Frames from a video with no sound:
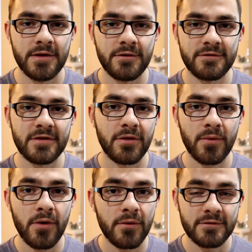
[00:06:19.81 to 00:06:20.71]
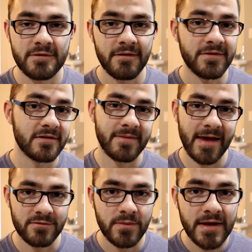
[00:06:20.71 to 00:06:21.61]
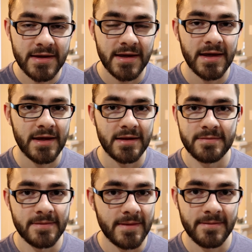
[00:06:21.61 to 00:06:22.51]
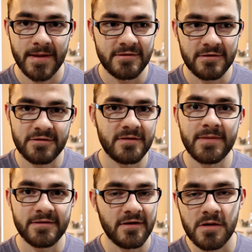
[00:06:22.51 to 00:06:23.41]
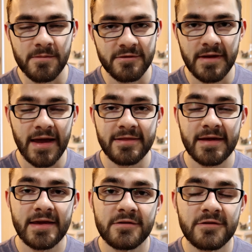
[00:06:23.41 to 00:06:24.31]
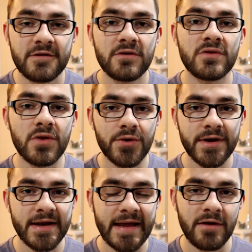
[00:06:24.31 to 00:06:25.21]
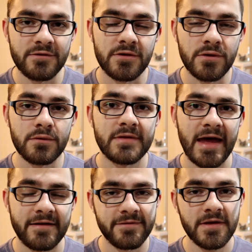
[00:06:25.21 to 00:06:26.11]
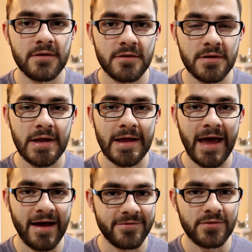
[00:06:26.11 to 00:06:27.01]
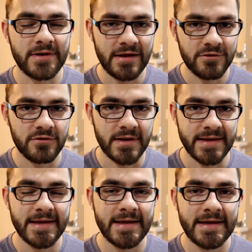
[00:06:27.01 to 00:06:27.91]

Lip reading: You see the throws of this last week, it doesn't seem like it's 100%. I think he's still learning how to use that finger after an injury.